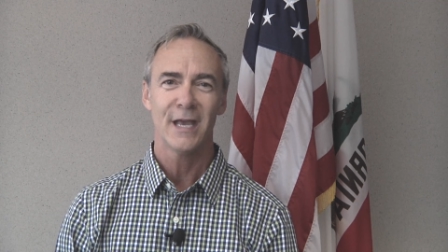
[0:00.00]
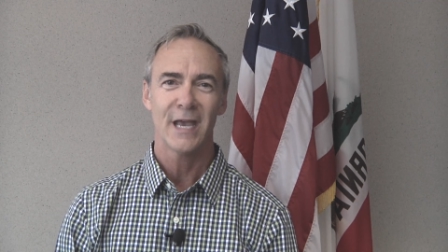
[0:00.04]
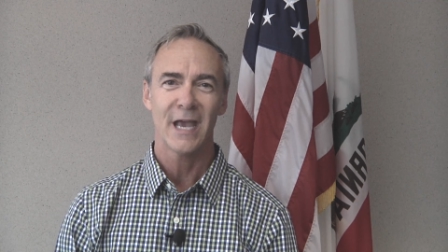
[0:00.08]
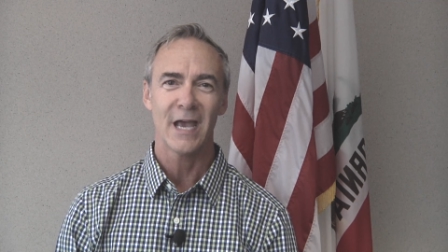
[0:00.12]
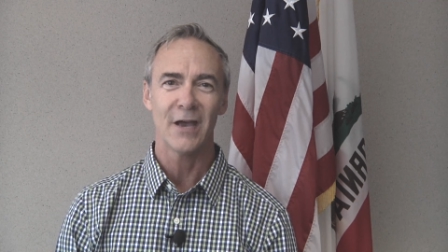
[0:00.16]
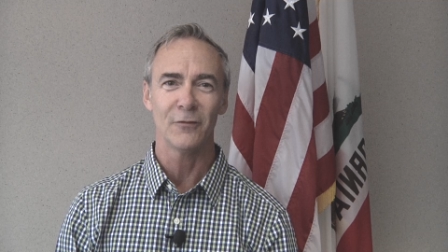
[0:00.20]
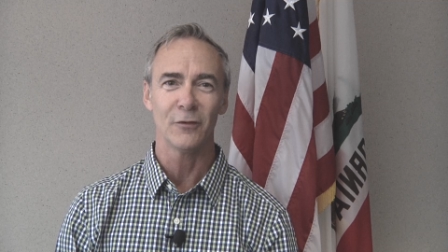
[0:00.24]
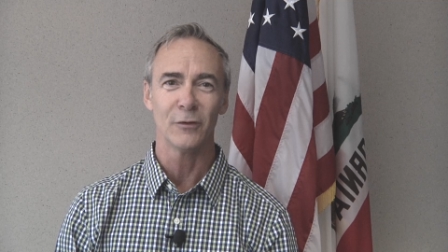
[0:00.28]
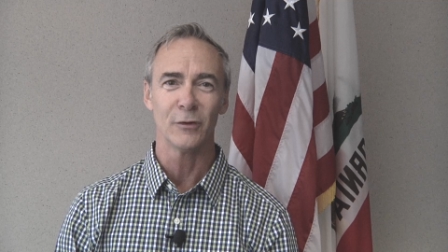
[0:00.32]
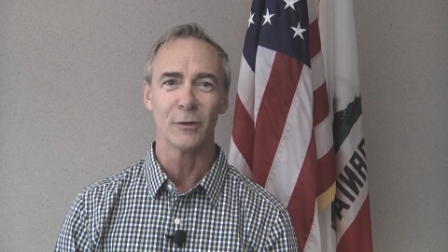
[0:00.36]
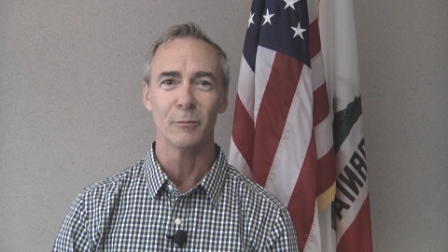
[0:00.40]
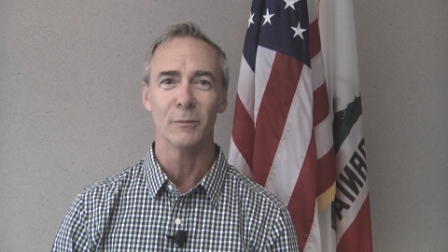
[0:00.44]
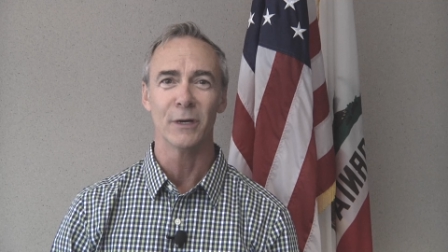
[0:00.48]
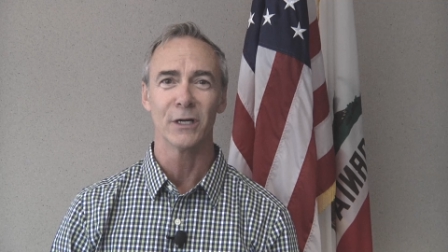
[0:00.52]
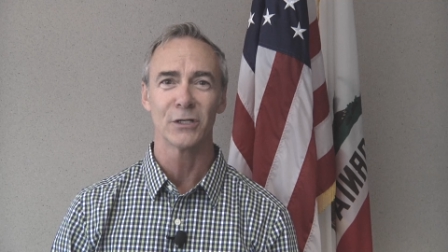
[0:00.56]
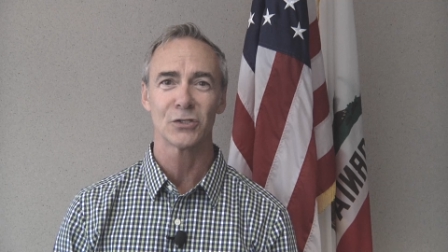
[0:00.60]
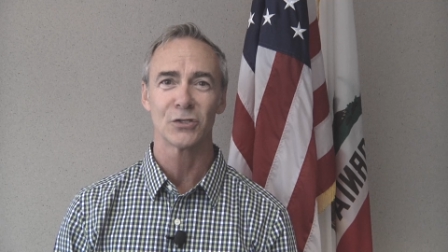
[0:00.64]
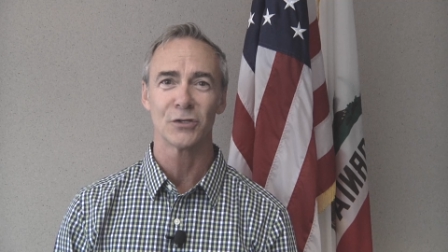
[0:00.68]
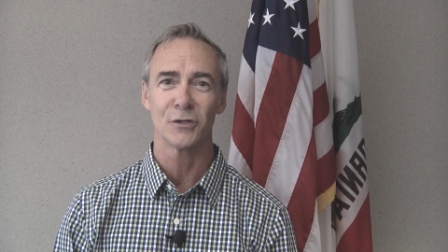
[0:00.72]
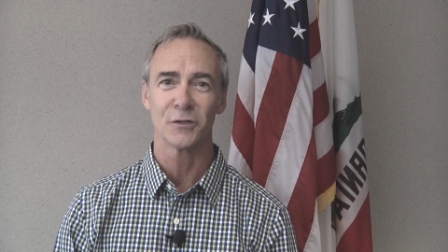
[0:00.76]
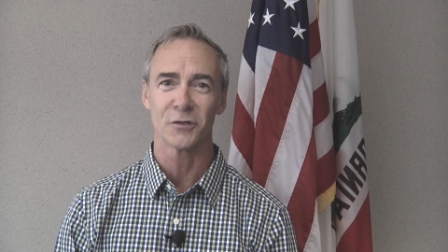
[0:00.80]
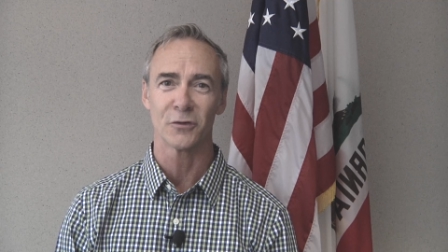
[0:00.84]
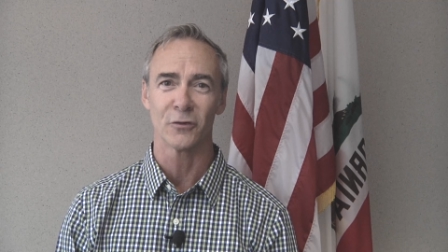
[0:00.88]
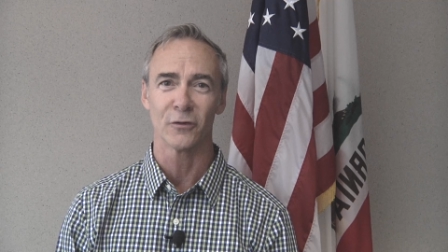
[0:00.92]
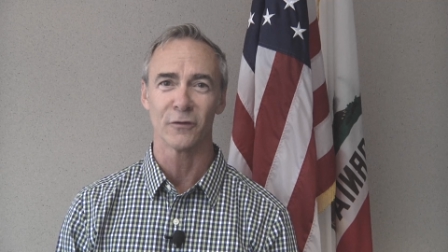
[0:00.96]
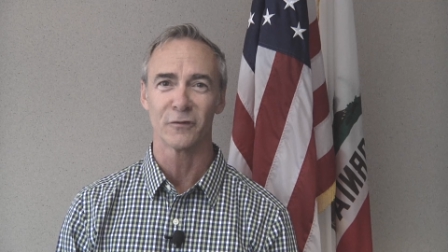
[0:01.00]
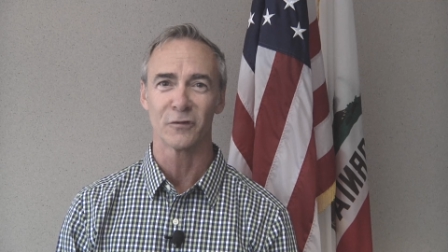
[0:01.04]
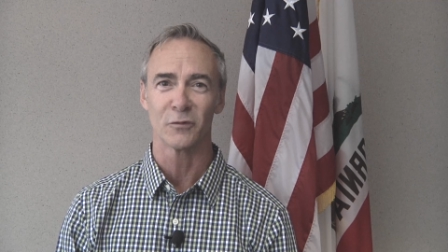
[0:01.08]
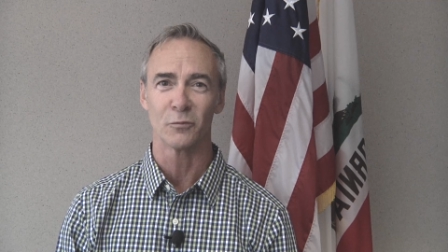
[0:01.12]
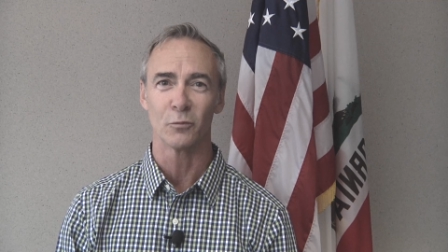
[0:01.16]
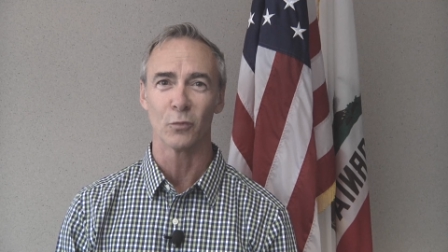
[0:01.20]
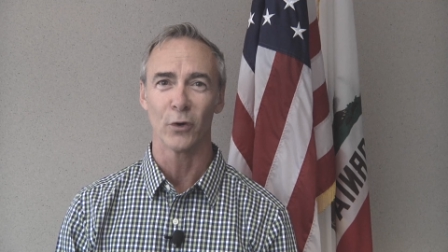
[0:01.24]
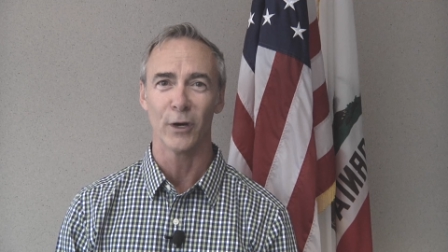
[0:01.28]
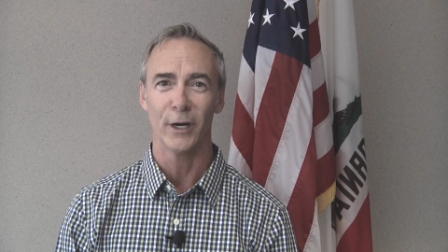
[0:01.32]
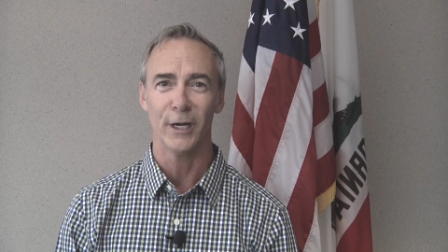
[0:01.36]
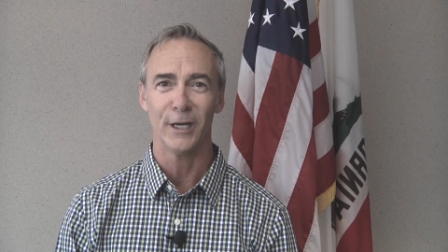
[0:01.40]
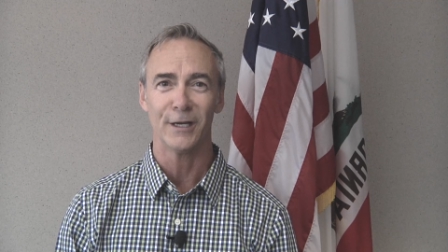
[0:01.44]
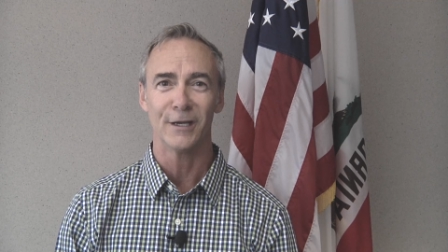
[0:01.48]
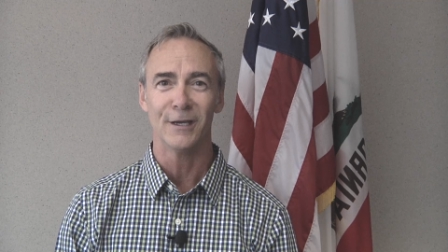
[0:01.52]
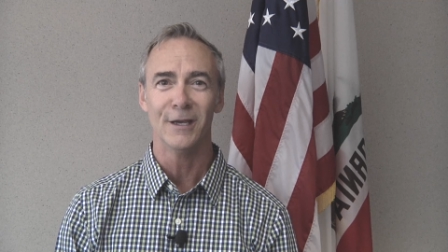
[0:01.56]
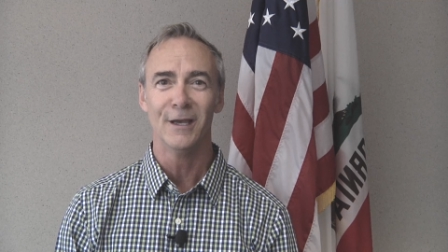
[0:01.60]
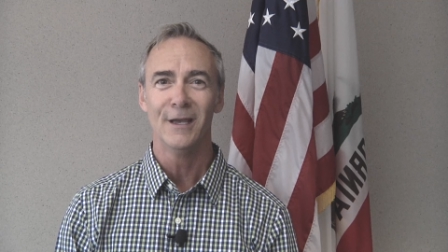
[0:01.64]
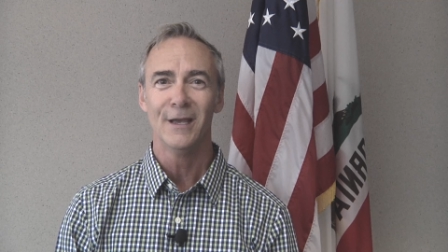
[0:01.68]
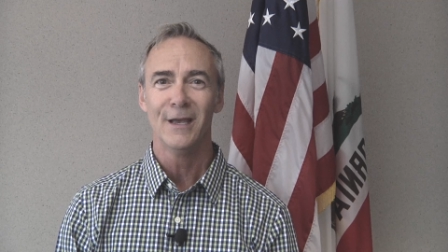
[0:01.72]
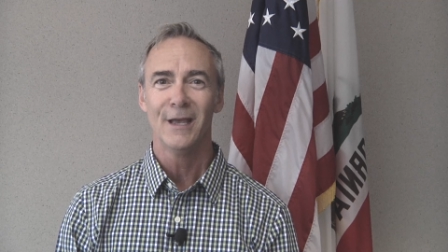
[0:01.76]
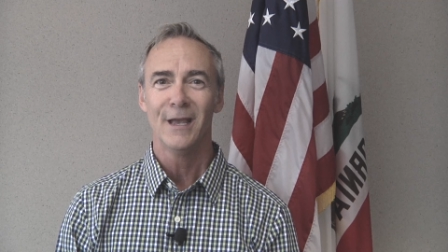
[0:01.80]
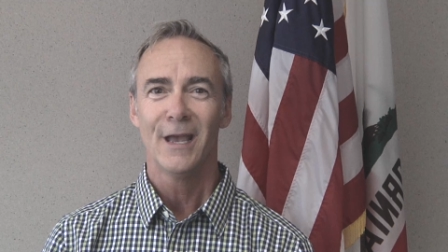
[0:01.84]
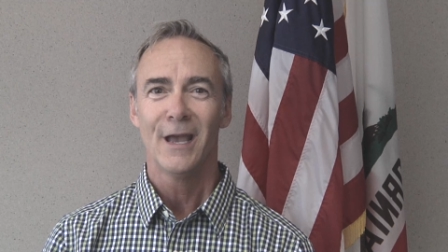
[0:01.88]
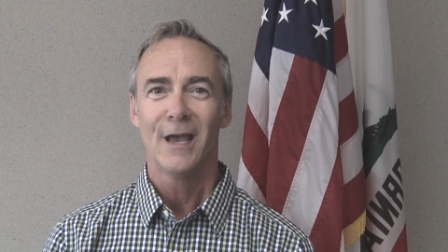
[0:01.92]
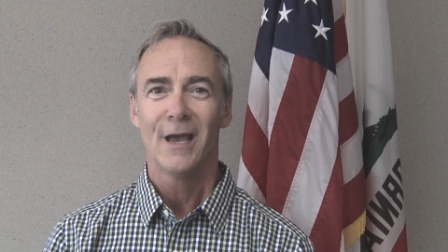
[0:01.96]
having a much deserved break.
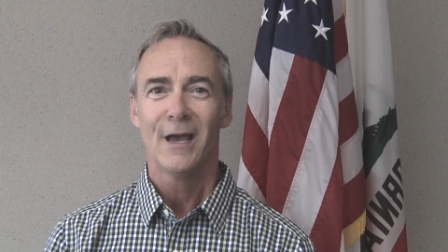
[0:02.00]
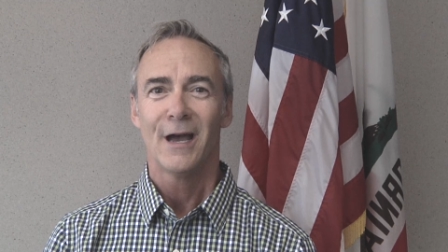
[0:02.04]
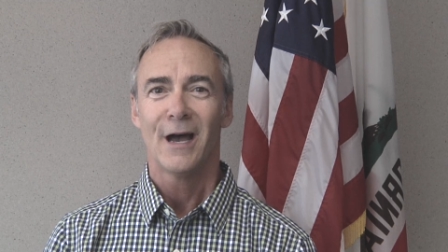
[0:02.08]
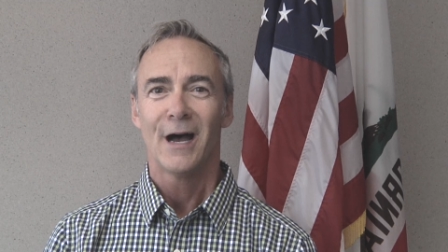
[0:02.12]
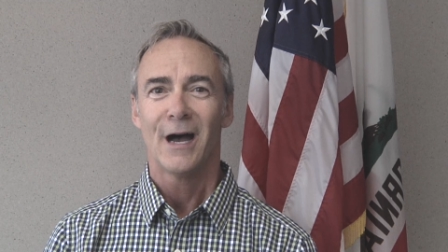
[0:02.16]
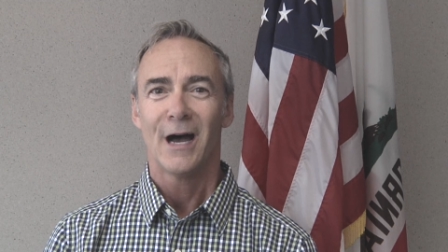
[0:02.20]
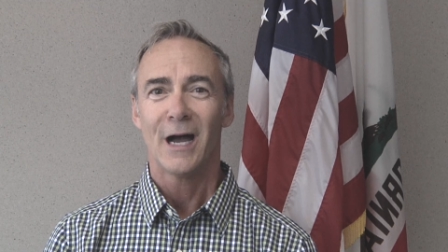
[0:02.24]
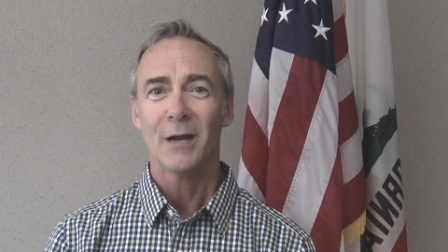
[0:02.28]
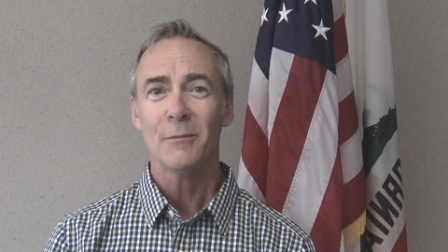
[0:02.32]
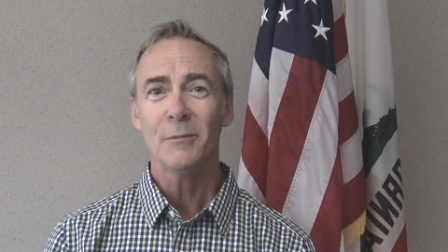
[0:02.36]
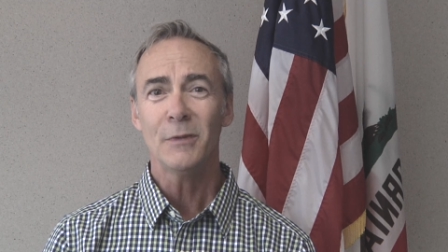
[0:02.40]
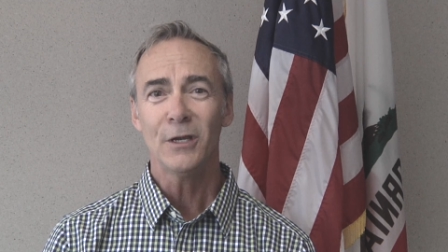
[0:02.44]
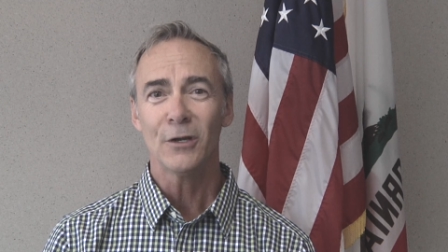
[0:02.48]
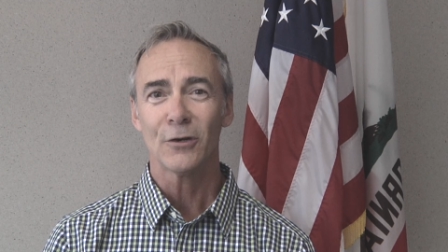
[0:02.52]
I'm